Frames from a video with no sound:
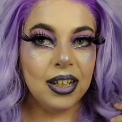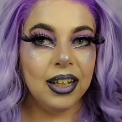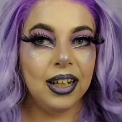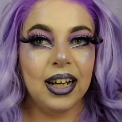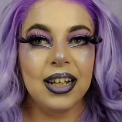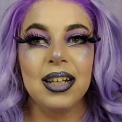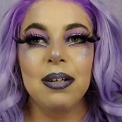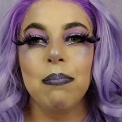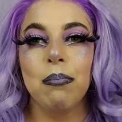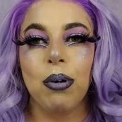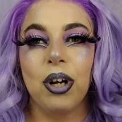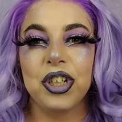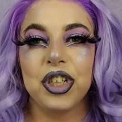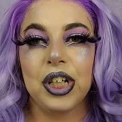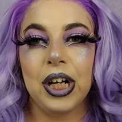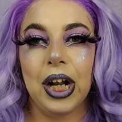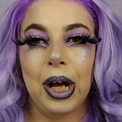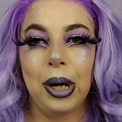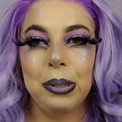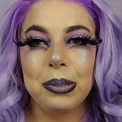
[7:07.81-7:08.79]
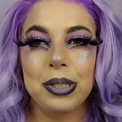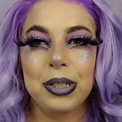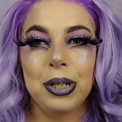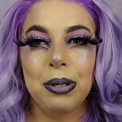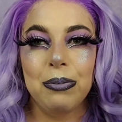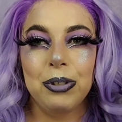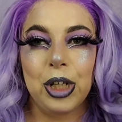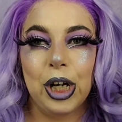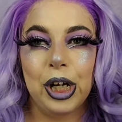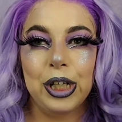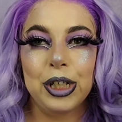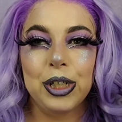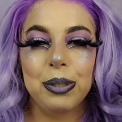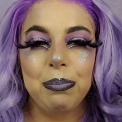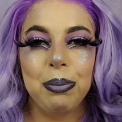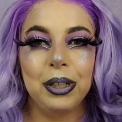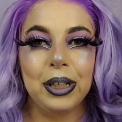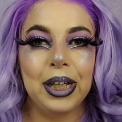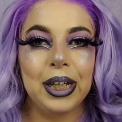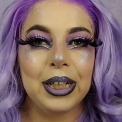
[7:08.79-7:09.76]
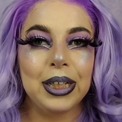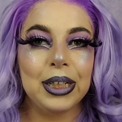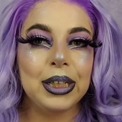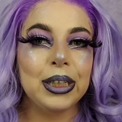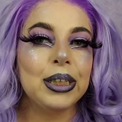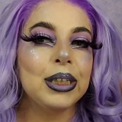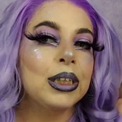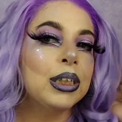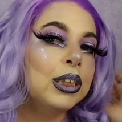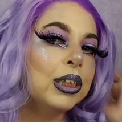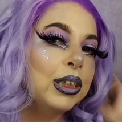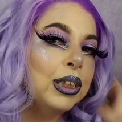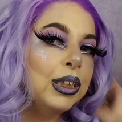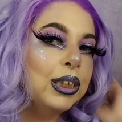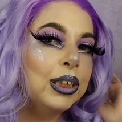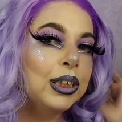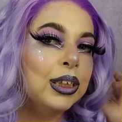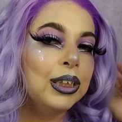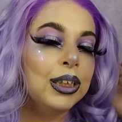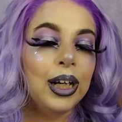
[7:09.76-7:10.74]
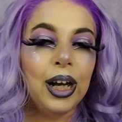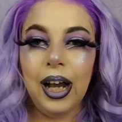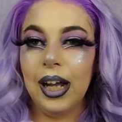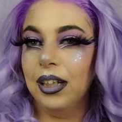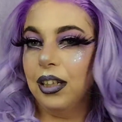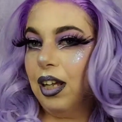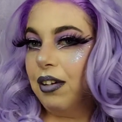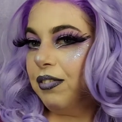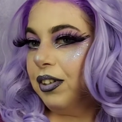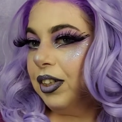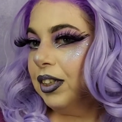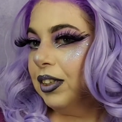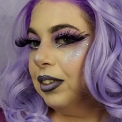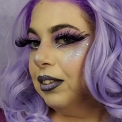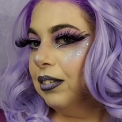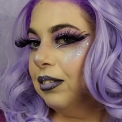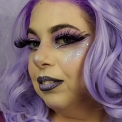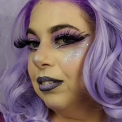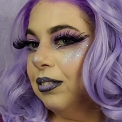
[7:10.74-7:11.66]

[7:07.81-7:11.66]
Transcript: Like I didn't brush it out, so don't judge, but like, I love it.